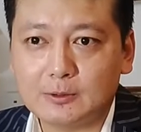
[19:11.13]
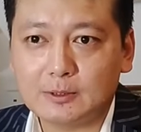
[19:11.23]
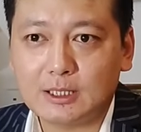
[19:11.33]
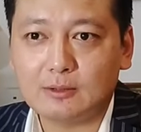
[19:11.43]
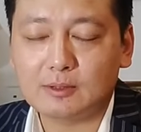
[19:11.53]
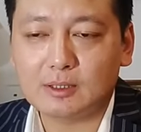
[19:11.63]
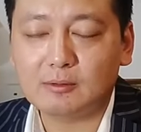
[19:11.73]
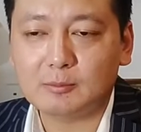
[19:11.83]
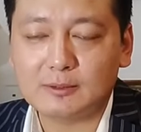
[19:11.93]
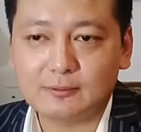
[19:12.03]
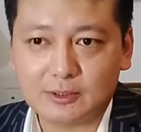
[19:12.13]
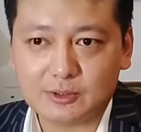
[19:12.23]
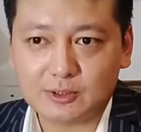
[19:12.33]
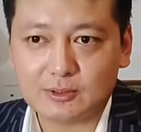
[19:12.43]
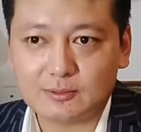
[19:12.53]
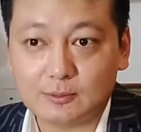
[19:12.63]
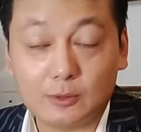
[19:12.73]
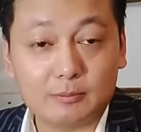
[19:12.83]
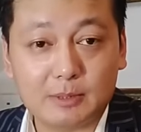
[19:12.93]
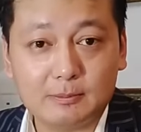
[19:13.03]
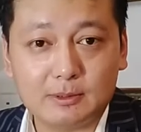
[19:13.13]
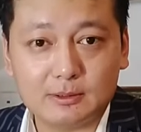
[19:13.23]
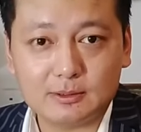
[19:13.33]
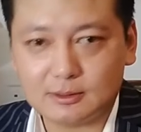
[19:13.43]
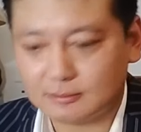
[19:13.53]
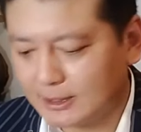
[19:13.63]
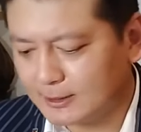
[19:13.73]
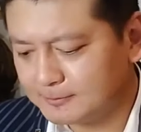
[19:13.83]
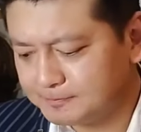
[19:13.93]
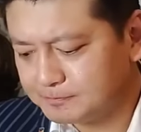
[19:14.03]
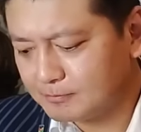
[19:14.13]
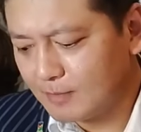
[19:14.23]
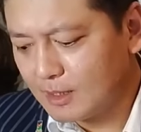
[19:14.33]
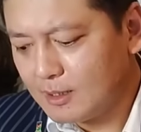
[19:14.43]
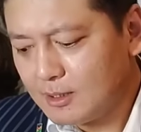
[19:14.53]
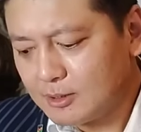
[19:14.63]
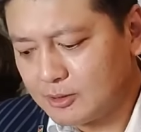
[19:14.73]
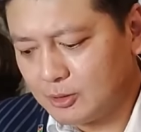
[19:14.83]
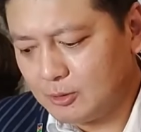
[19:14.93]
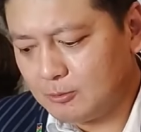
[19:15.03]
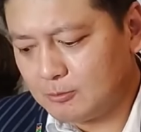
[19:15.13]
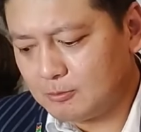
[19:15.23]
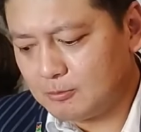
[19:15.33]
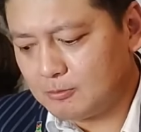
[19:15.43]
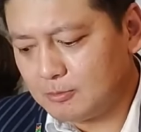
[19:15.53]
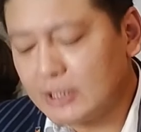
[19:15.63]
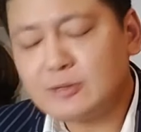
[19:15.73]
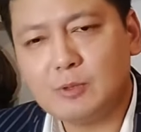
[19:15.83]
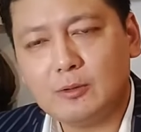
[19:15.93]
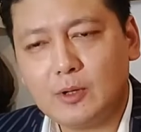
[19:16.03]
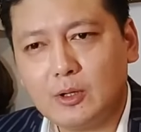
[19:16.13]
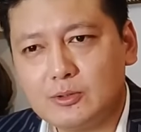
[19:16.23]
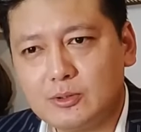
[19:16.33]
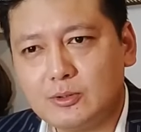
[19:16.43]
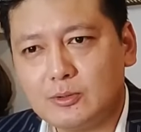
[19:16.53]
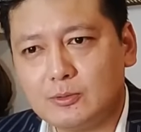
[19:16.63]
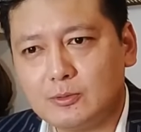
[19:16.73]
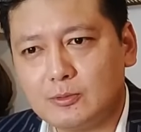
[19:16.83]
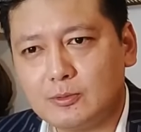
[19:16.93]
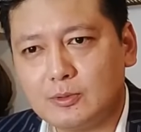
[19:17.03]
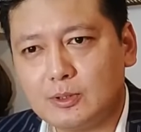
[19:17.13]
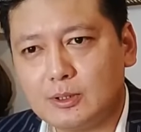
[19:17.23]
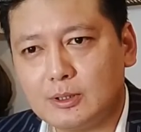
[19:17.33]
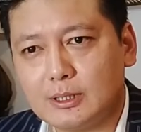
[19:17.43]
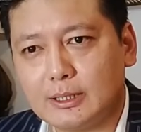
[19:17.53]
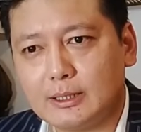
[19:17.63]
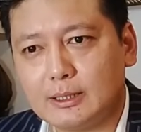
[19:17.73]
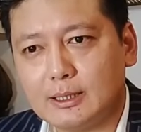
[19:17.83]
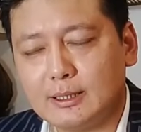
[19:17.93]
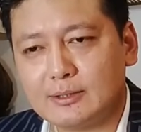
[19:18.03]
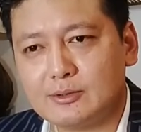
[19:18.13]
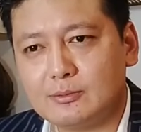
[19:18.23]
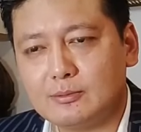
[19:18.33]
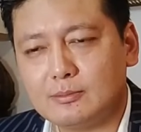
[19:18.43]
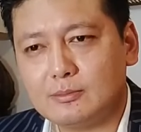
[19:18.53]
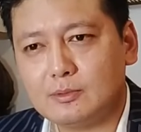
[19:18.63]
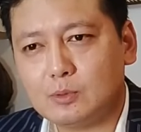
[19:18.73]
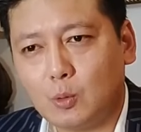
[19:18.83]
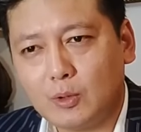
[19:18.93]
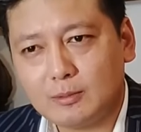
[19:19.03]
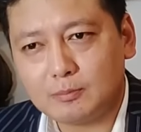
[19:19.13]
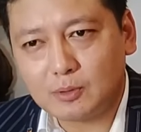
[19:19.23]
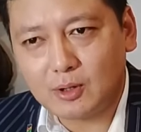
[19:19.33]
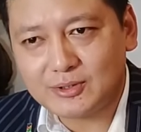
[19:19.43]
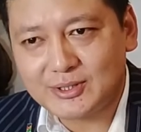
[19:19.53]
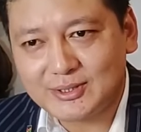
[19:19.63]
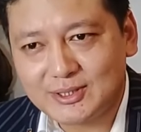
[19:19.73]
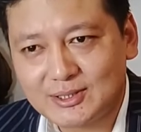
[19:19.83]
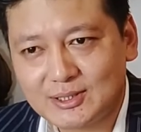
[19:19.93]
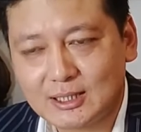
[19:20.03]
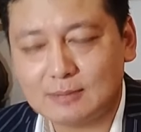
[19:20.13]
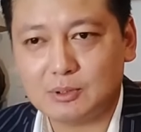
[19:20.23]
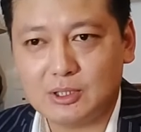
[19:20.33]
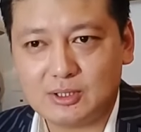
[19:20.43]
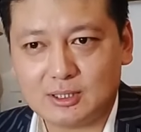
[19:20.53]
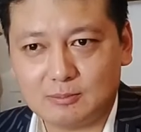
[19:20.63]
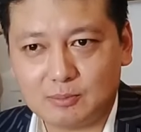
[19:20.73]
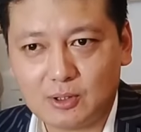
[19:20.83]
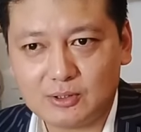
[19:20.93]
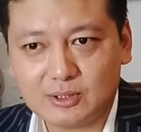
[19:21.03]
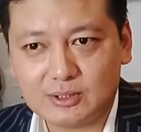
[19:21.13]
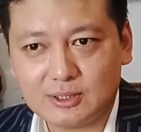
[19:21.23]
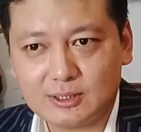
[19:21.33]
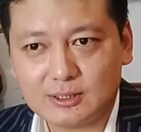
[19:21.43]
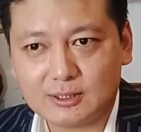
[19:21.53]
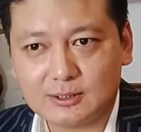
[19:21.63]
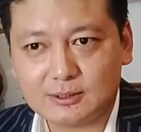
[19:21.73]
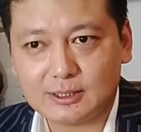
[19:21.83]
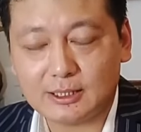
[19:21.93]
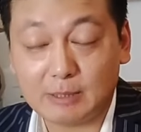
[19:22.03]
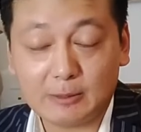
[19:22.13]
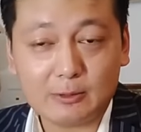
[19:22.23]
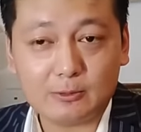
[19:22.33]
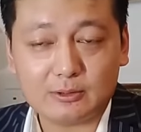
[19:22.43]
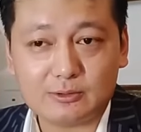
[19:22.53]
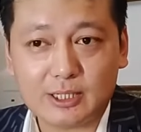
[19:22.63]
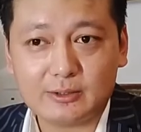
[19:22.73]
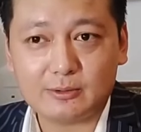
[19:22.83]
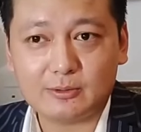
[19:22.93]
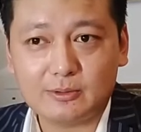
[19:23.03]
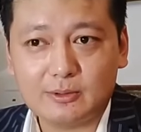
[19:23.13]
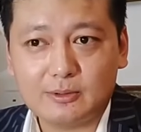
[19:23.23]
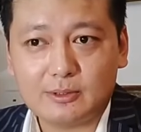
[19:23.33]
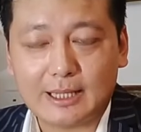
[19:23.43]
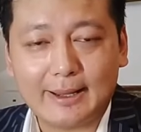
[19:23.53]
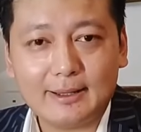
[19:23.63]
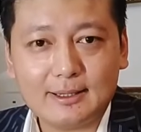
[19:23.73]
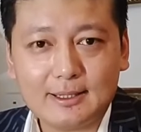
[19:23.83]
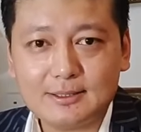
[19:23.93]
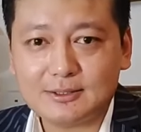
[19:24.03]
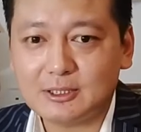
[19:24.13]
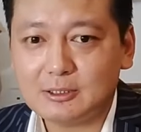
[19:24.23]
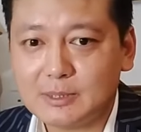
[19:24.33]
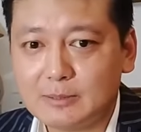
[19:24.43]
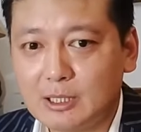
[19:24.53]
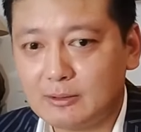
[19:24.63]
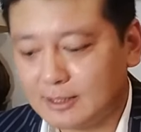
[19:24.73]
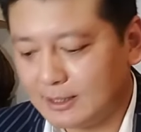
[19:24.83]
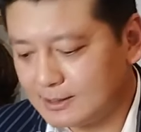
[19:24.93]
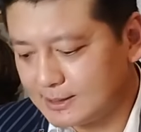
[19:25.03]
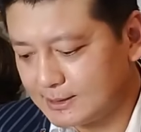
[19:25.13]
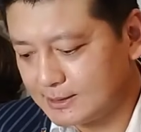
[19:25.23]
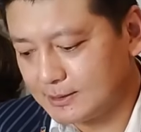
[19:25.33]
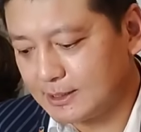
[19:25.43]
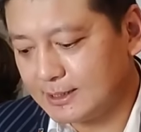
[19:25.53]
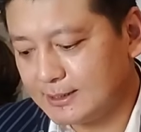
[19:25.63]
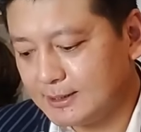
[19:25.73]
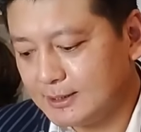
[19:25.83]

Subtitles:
how government functions for the people, right? So let's move on to the electoral processes and the political processes, and maybe we'll try to analyze a little bit about that. Okay,